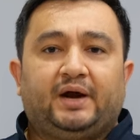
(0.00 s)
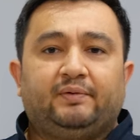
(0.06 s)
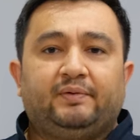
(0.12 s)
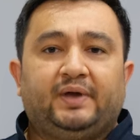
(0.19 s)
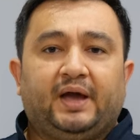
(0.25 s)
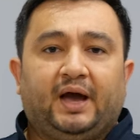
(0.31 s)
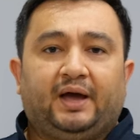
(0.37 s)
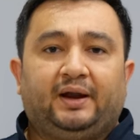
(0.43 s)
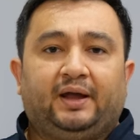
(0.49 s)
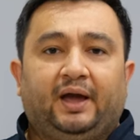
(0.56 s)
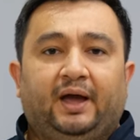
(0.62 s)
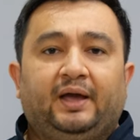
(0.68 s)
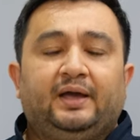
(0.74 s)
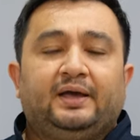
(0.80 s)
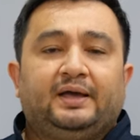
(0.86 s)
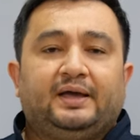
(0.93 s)

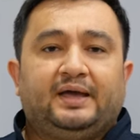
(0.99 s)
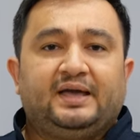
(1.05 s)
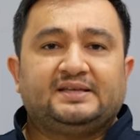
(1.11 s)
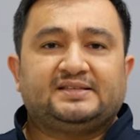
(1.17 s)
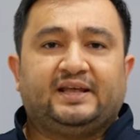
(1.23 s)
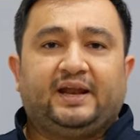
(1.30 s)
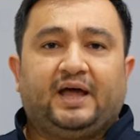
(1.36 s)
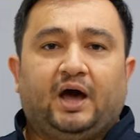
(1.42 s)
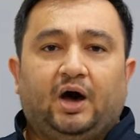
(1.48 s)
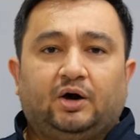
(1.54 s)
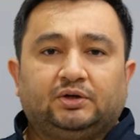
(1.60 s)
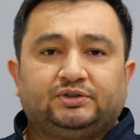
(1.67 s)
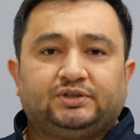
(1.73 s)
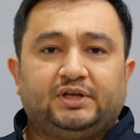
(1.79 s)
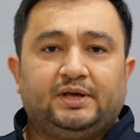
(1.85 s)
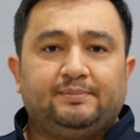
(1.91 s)
areata is an
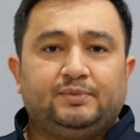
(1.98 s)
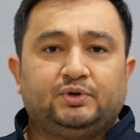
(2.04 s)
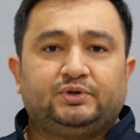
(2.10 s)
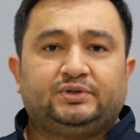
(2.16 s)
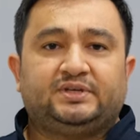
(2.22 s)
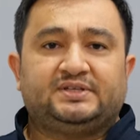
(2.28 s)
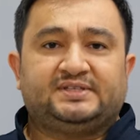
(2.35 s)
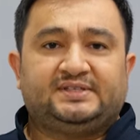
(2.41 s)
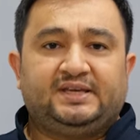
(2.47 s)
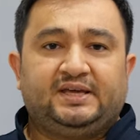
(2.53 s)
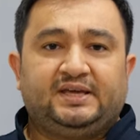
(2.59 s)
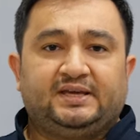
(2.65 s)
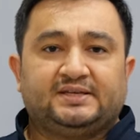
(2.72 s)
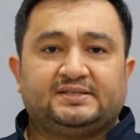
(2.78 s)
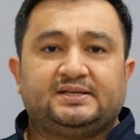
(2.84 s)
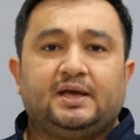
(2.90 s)
autoimmune
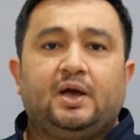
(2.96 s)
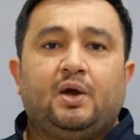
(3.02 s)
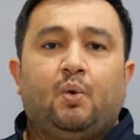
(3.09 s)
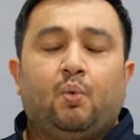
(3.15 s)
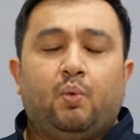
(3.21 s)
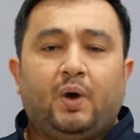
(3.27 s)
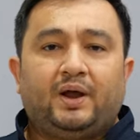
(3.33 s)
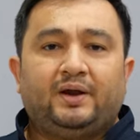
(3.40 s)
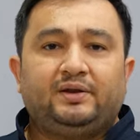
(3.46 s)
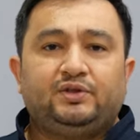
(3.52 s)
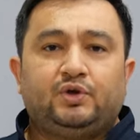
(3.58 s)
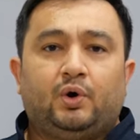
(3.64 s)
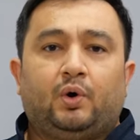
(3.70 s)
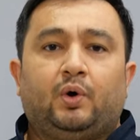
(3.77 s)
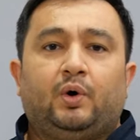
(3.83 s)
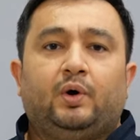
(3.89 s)
disease when
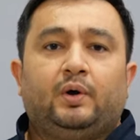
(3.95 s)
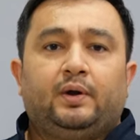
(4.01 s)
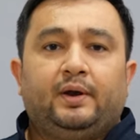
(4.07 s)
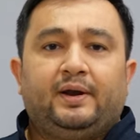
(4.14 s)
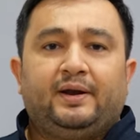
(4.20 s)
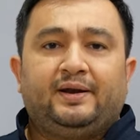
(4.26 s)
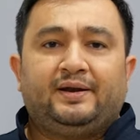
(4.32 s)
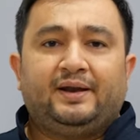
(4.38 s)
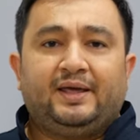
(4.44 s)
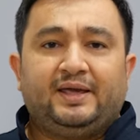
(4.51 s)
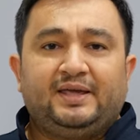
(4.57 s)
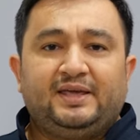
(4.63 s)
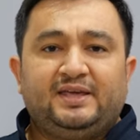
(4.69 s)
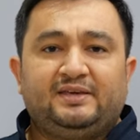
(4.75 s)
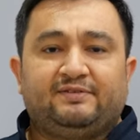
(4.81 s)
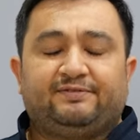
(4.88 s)
your
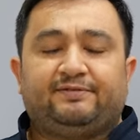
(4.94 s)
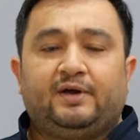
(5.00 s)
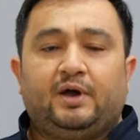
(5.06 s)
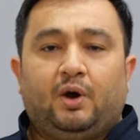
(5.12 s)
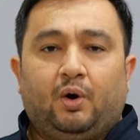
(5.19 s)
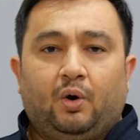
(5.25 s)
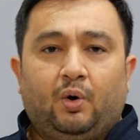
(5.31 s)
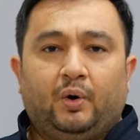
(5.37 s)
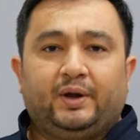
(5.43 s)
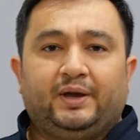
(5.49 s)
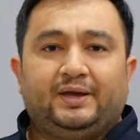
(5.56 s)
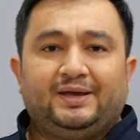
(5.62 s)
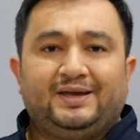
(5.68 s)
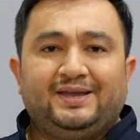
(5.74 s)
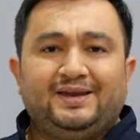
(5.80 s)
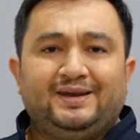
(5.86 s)
naive or
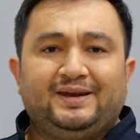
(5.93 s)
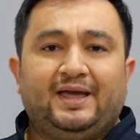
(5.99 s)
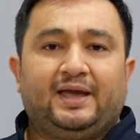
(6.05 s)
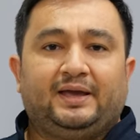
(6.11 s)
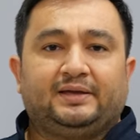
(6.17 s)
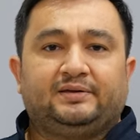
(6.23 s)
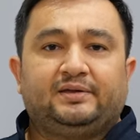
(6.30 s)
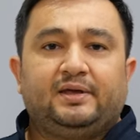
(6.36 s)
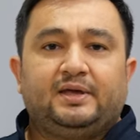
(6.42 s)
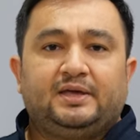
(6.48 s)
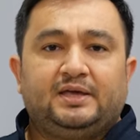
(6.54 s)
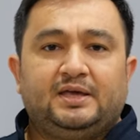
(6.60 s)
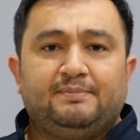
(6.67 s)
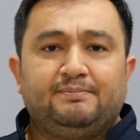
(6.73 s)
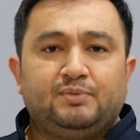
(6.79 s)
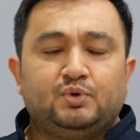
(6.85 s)
innate
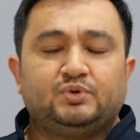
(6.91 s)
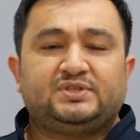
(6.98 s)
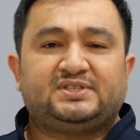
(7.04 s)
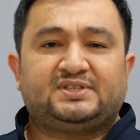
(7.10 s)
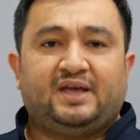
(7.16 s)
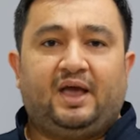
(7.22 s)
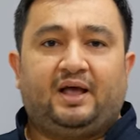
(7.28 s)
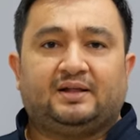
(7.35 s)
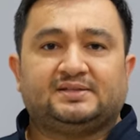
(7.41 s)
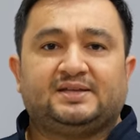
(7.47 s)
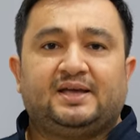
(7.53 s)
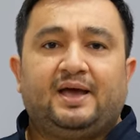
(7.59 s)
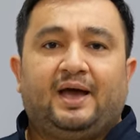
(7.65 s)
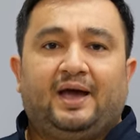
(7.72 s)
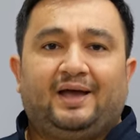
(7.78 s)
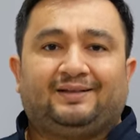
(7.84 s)
immune cells
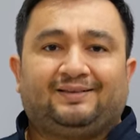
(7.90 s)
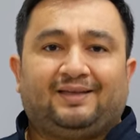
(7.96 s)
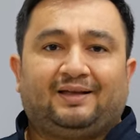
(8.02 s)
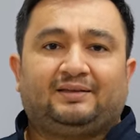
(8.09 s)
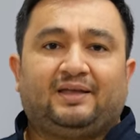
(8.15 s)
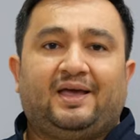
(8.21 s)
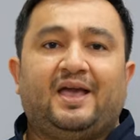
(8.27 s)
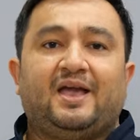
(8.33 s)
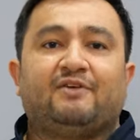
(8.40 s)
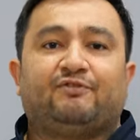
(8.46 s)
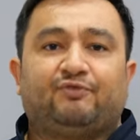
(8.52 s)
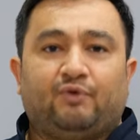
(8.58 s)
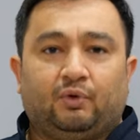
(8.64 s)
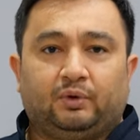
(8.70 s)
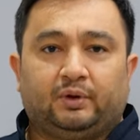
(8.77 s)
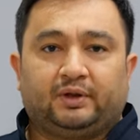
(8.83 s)
attack the hair
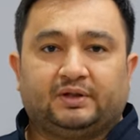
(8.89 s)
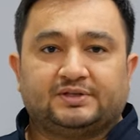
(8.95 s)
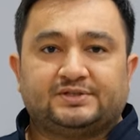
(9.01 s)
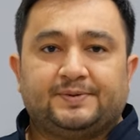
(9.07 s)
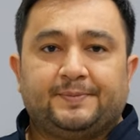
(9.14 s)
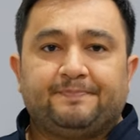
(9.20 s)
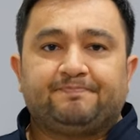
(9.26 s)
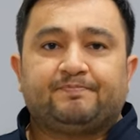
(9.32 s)
follicles.